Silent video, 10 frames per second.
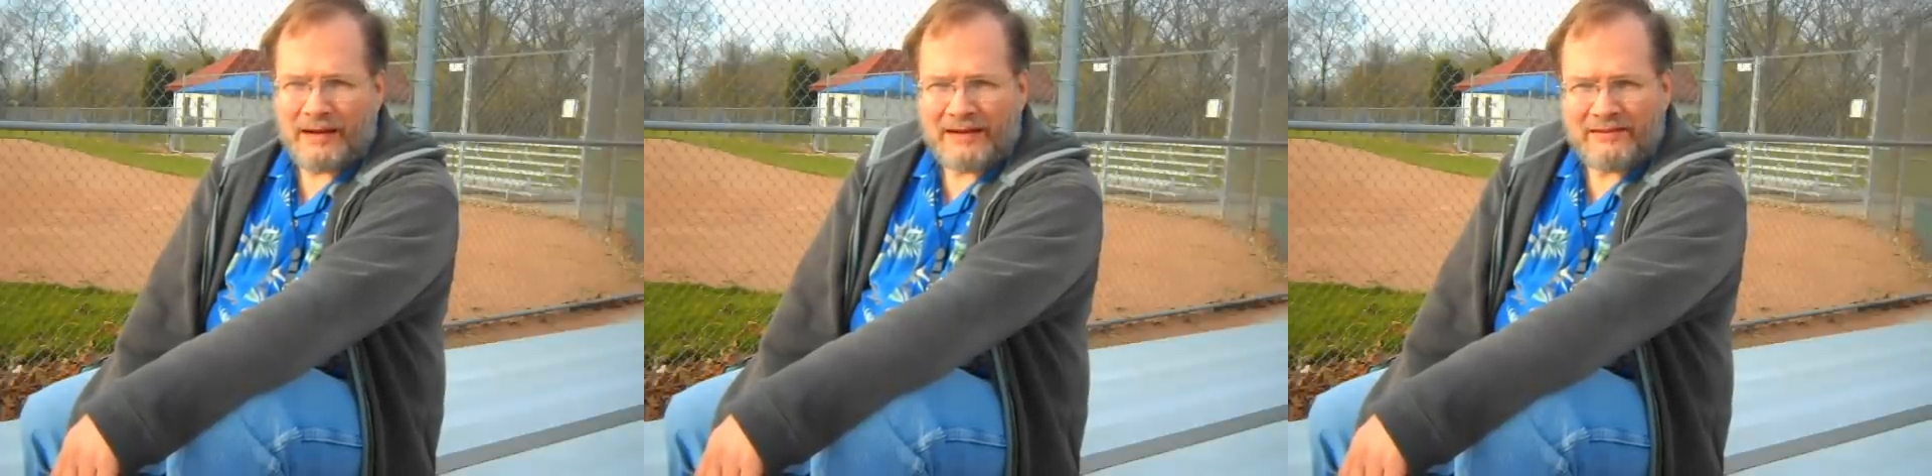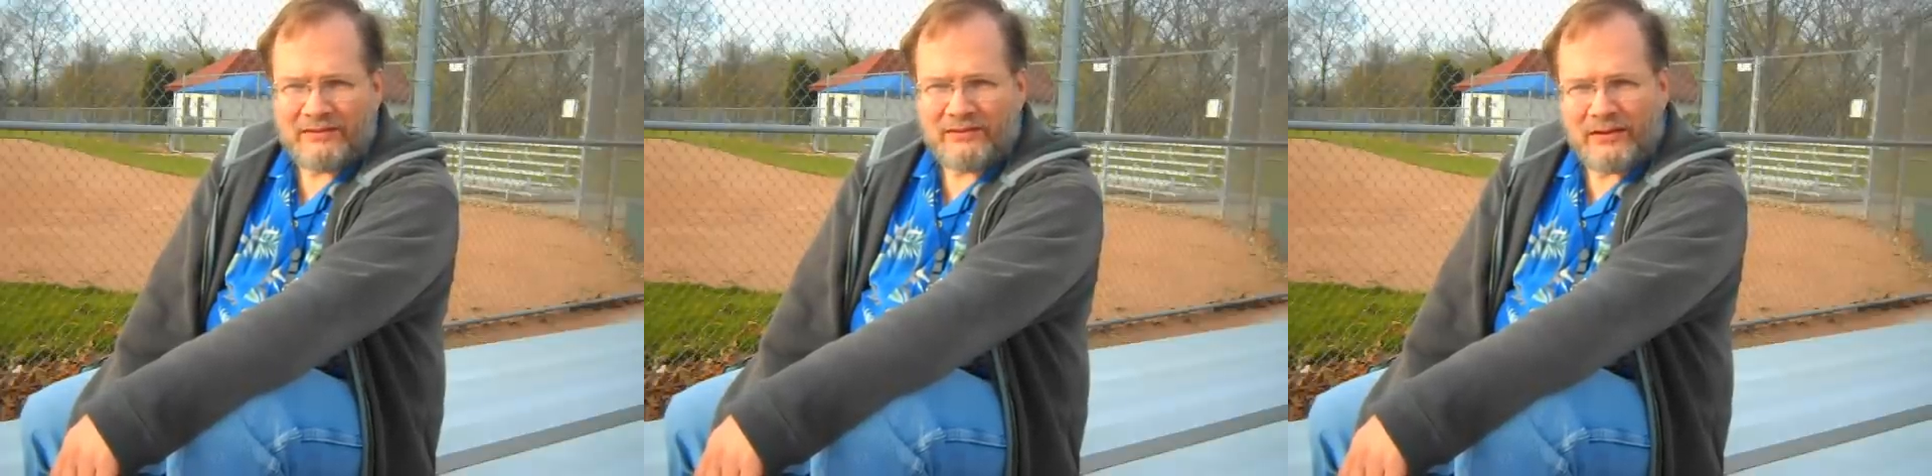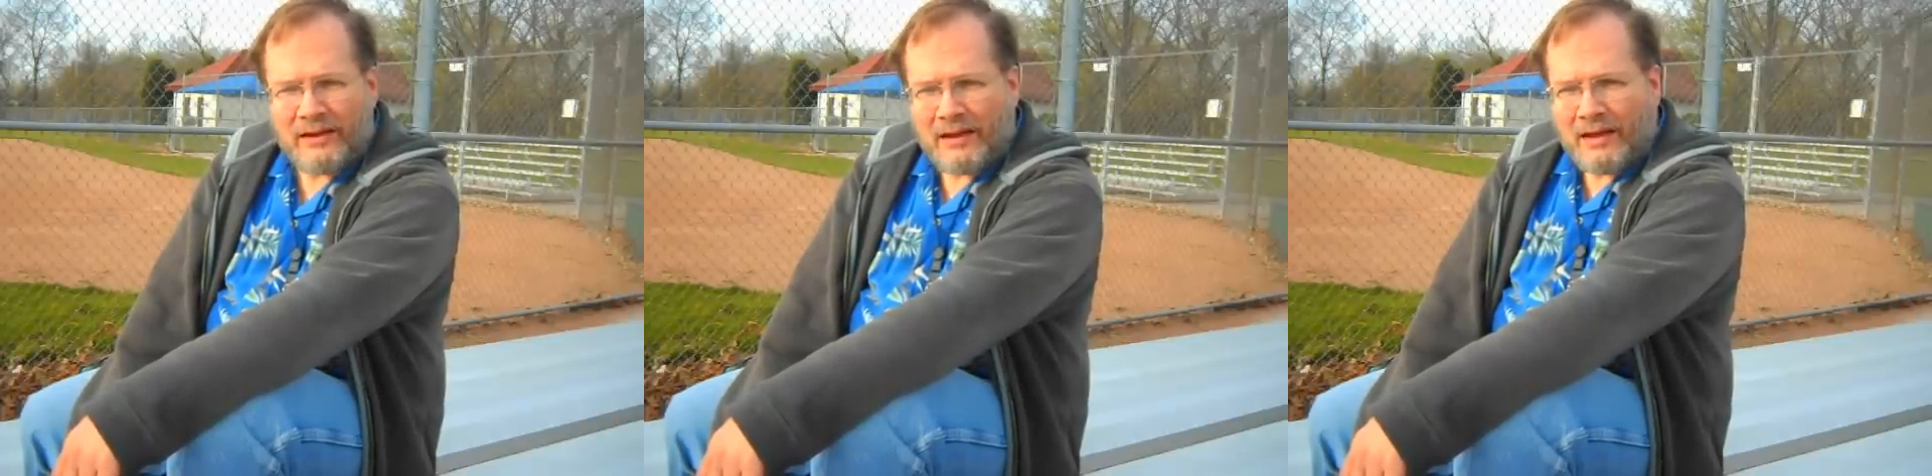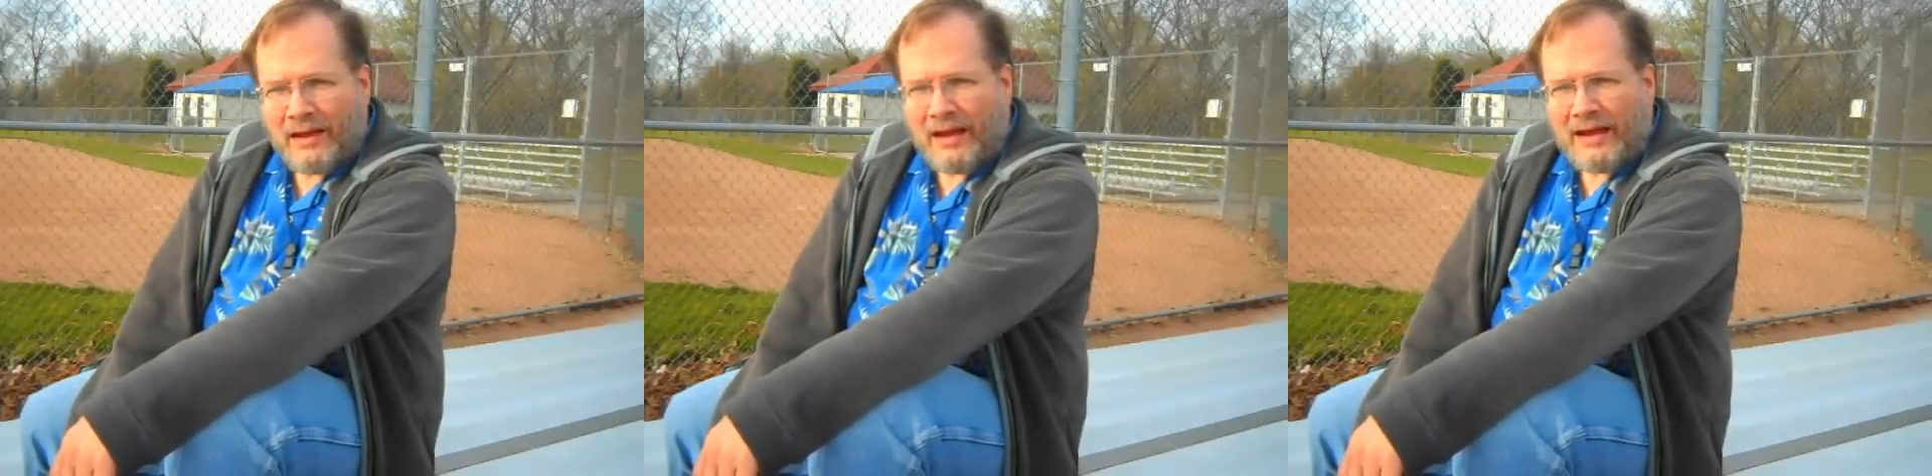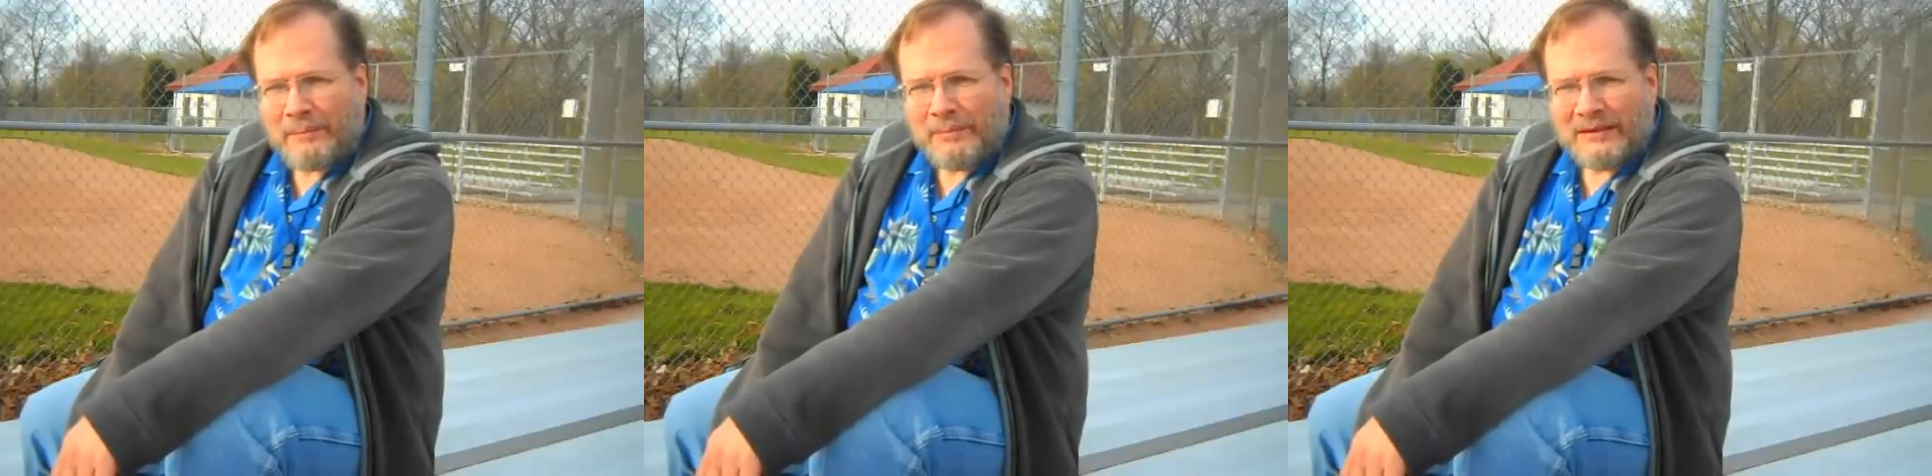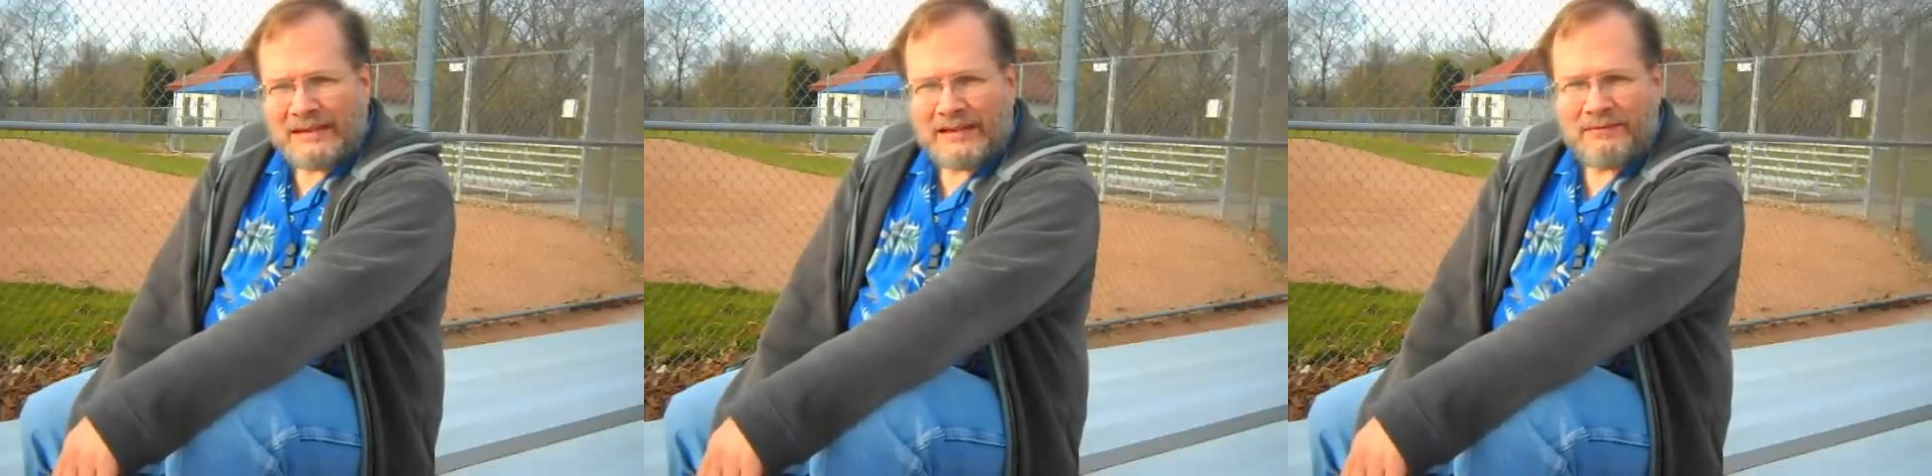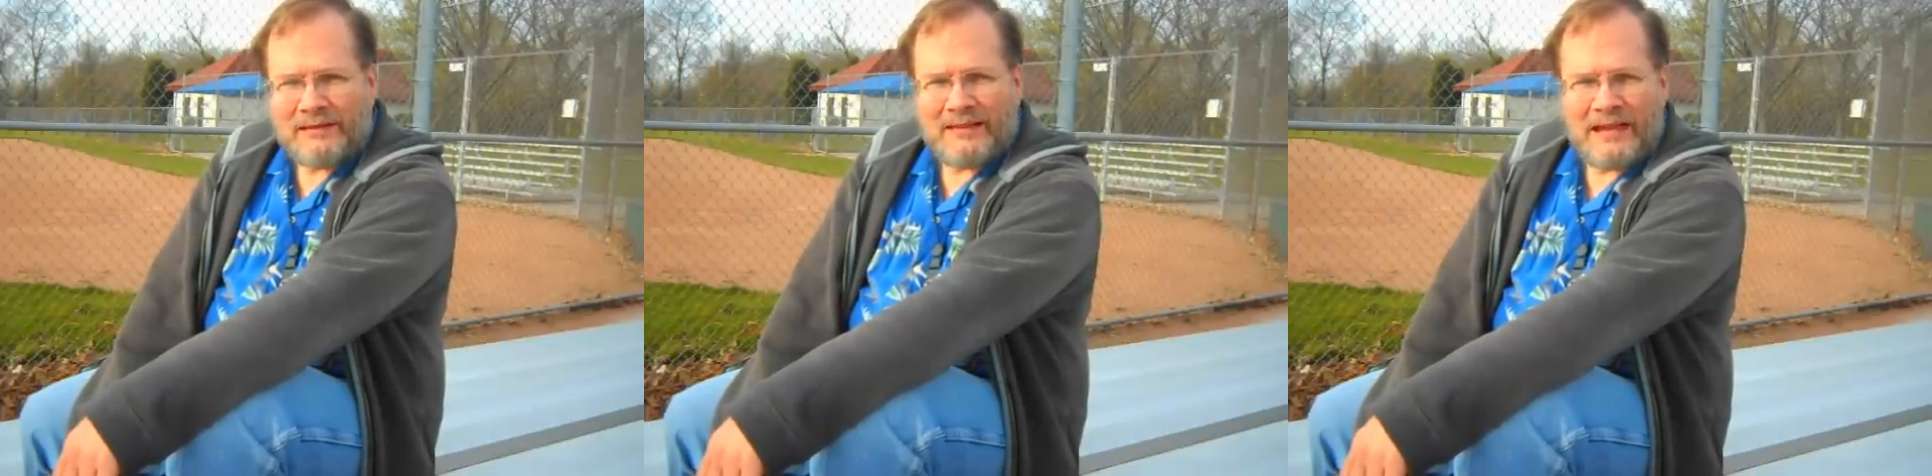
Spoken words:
rights, I believe that